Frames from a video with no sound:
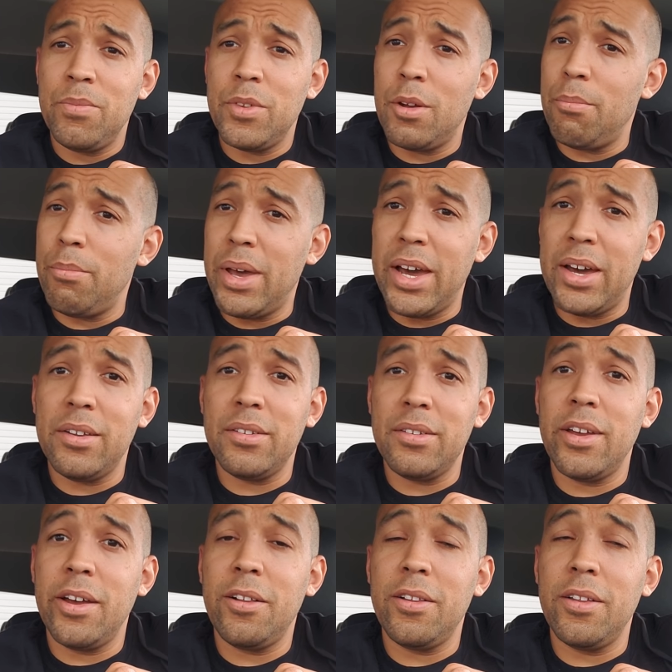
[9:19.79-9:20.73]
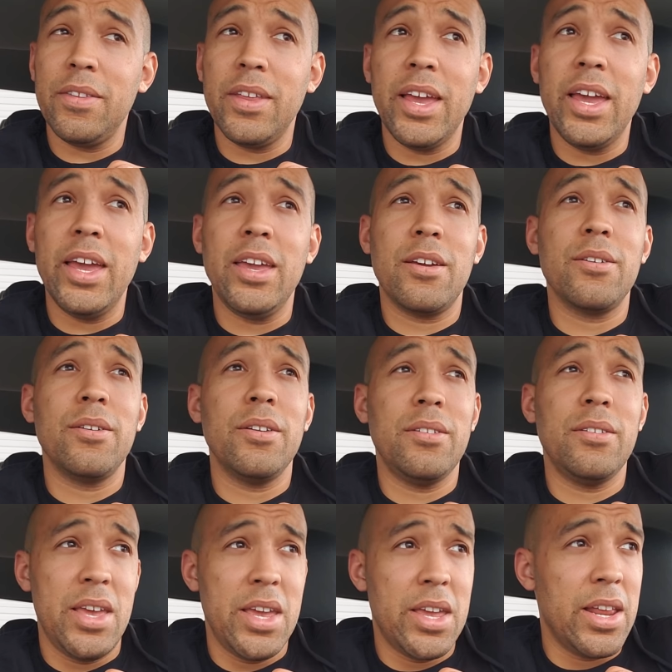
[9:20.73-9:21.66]
They're mad as hell. And they ain't going to
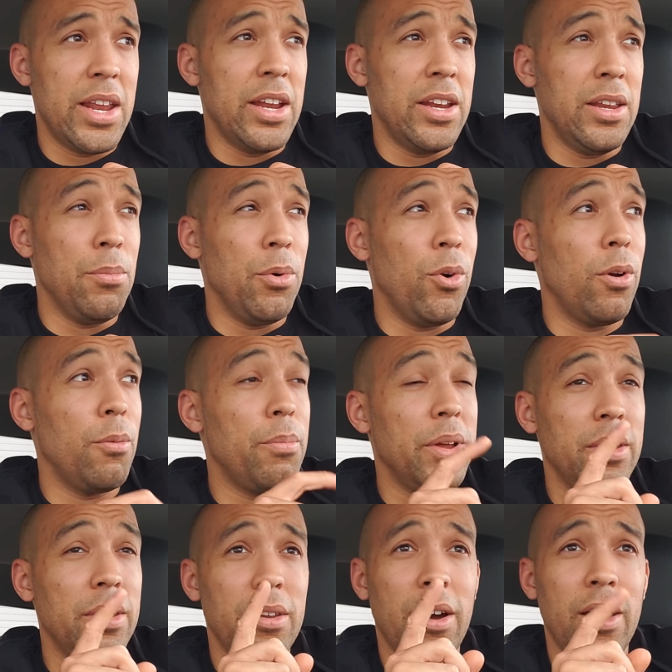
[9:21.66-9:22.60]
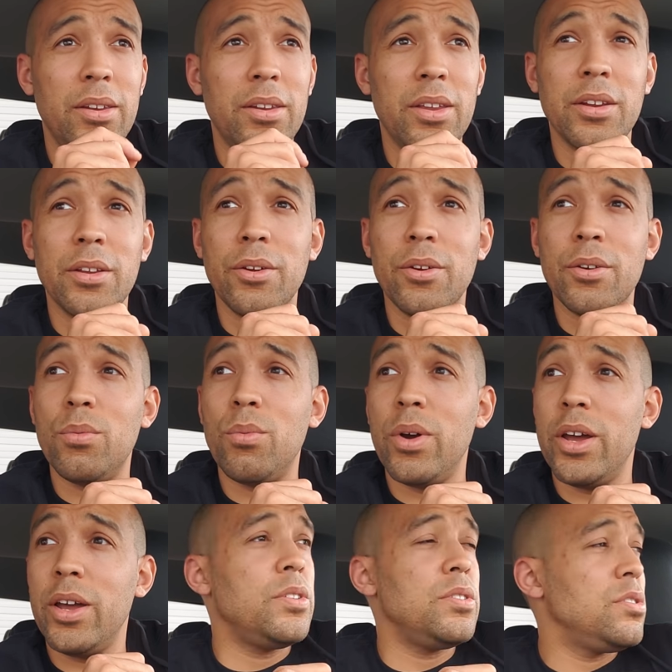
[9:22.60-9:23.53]
take it anymore. But not in a good
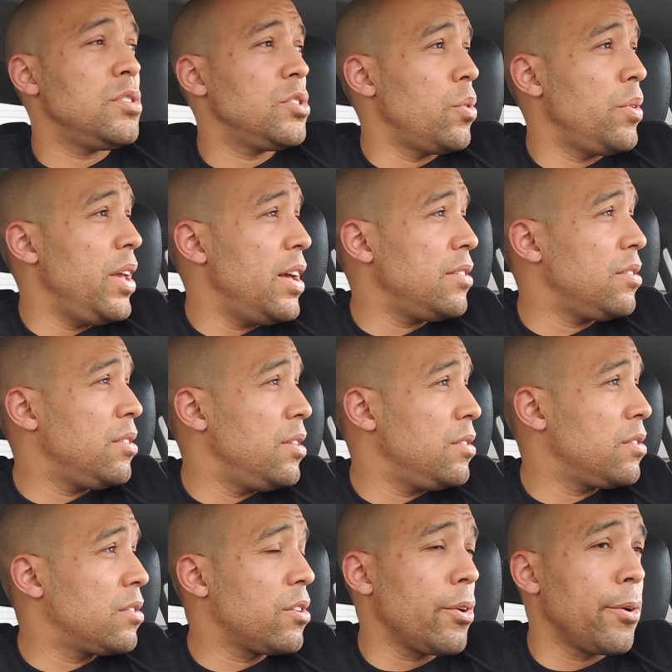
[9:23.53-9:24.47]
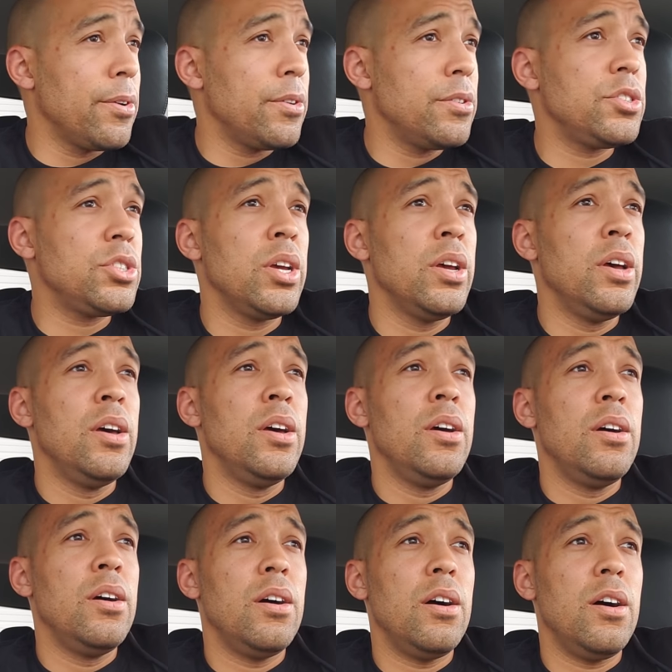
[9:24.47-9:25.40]
way. So yes, this scourge
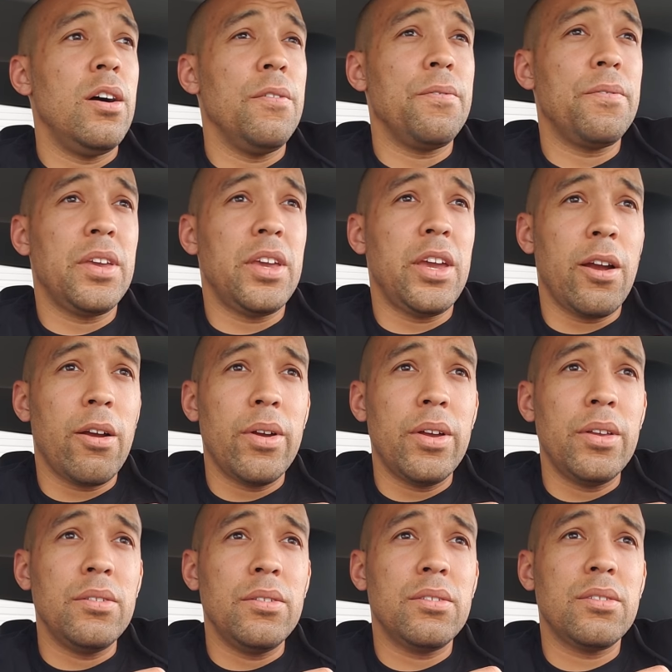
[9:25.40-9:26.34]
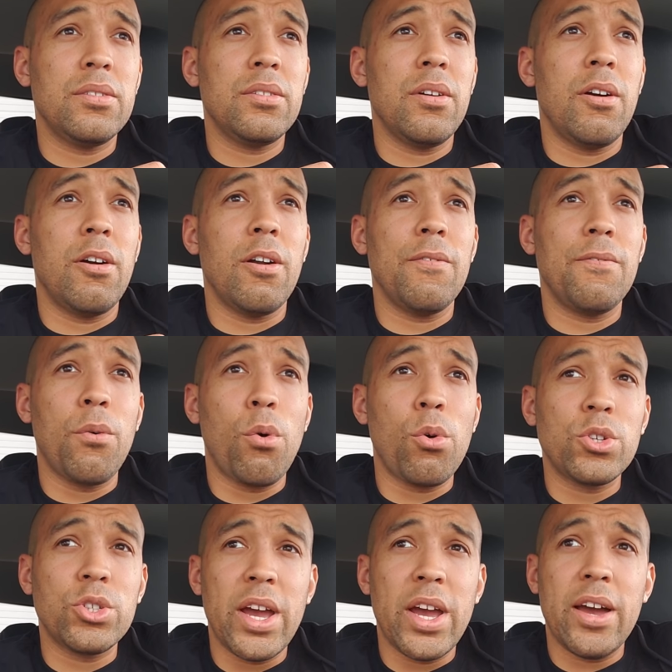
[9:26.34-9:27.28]
of Karens are
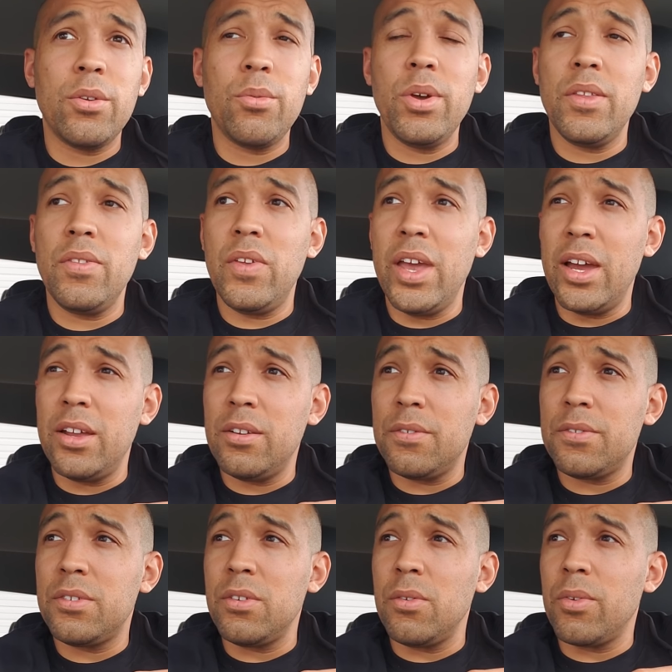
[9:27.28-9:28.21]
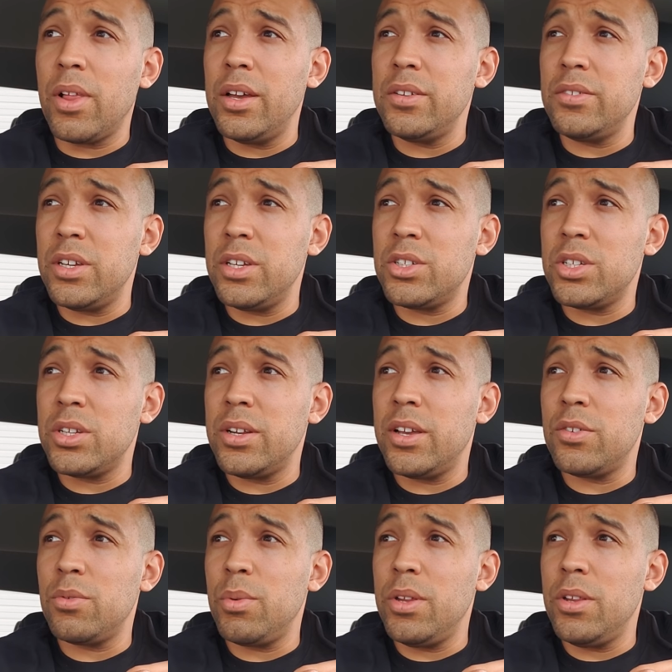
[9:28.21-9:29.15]
foreshadowing the end of civilization
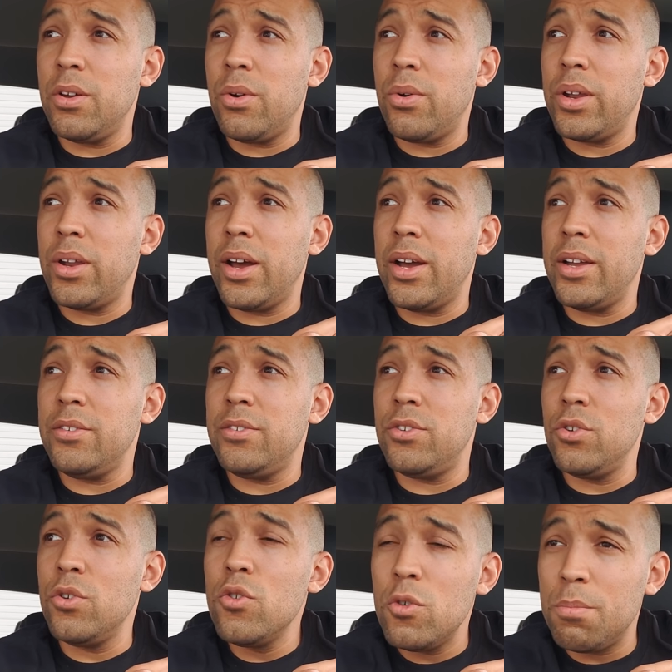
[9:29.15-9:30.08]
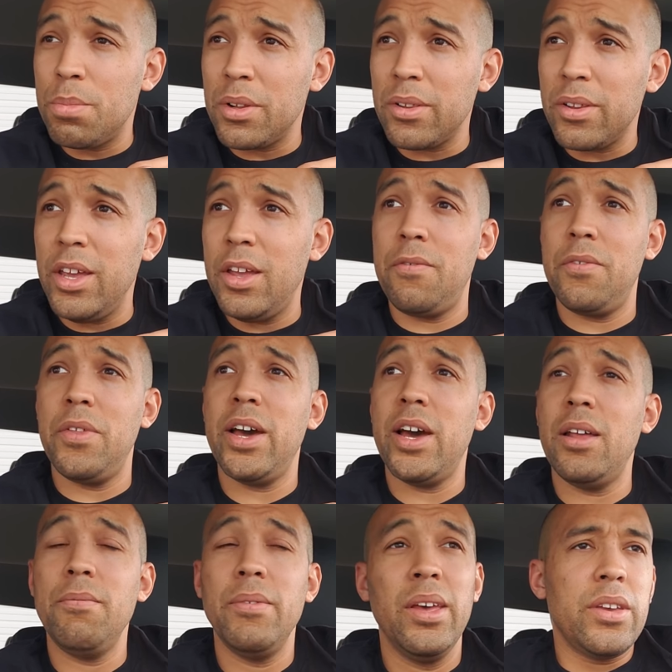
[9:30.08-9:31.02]
as we know it. I do believe
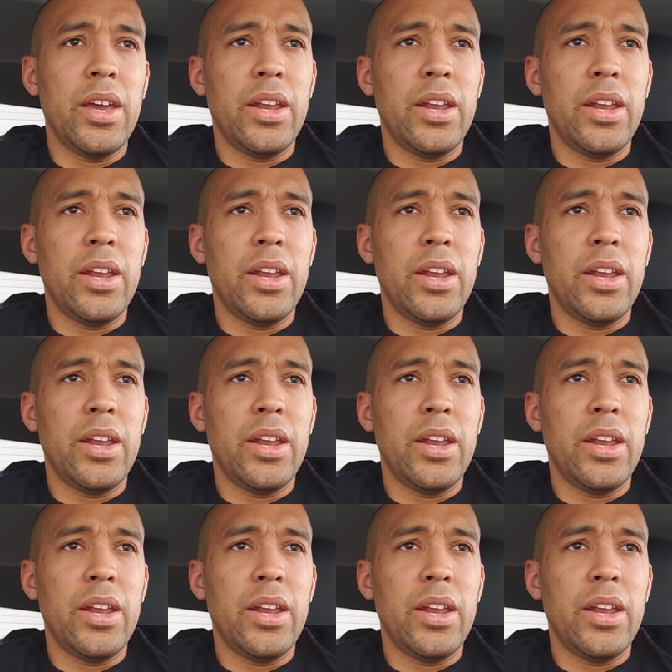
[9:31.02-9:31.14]
that.